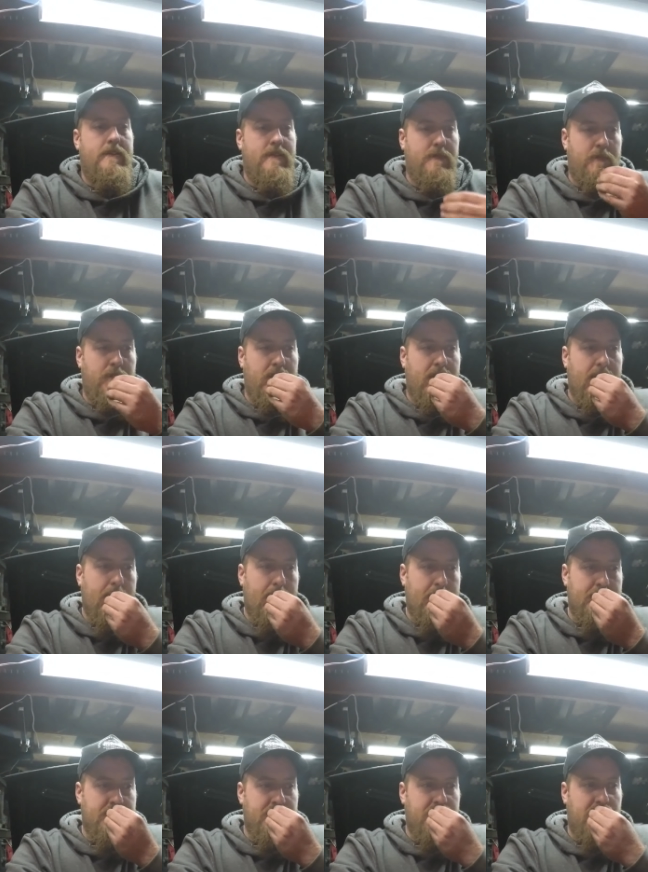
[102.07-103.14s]
the big
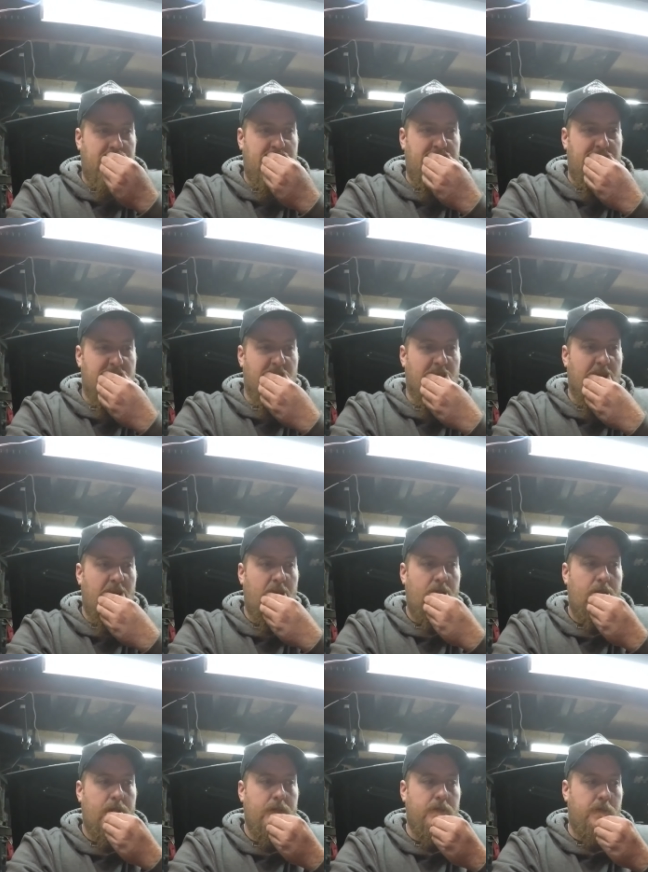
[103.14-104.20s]
issue here
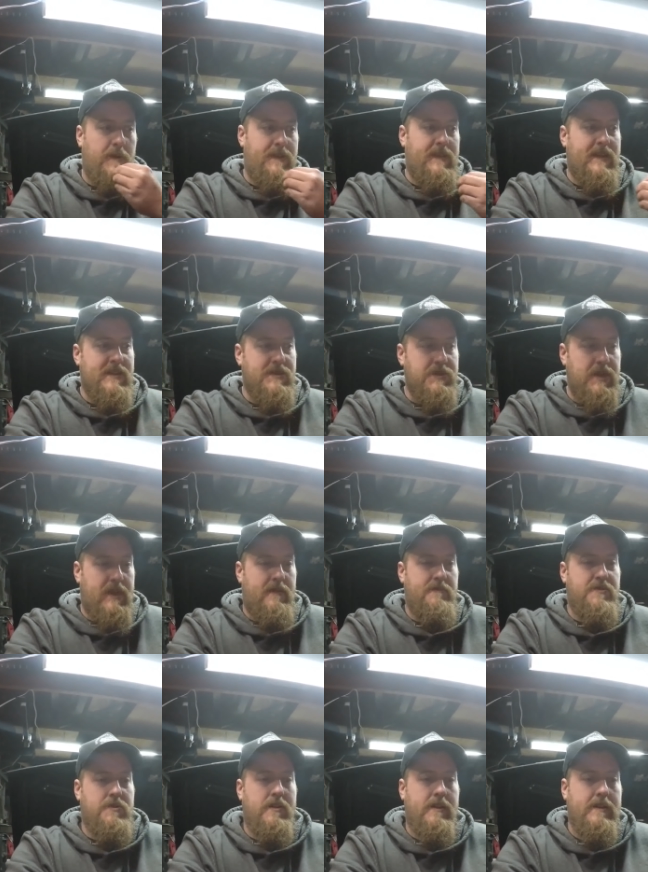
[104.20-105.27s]
with these GM
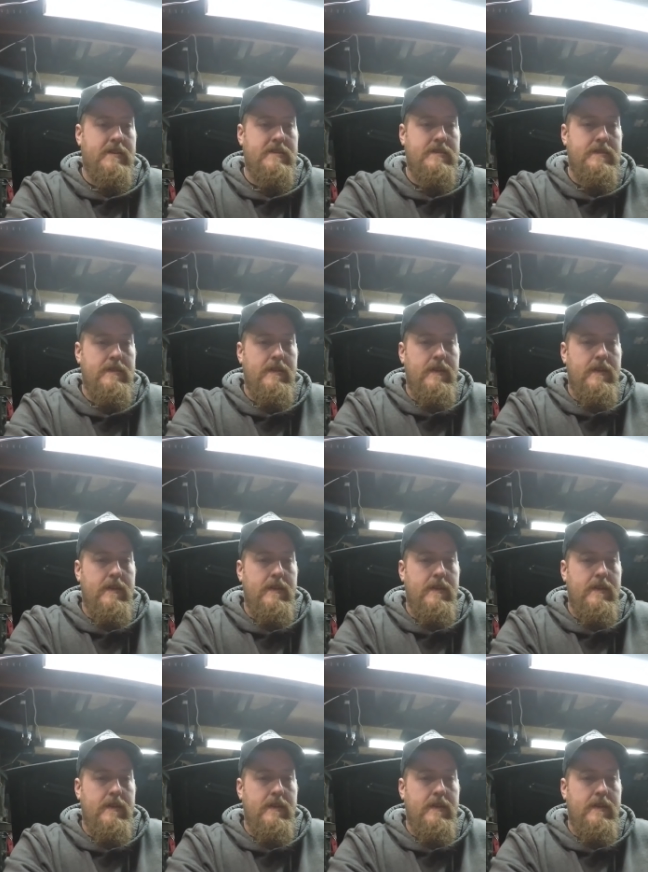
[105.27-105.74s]
trucks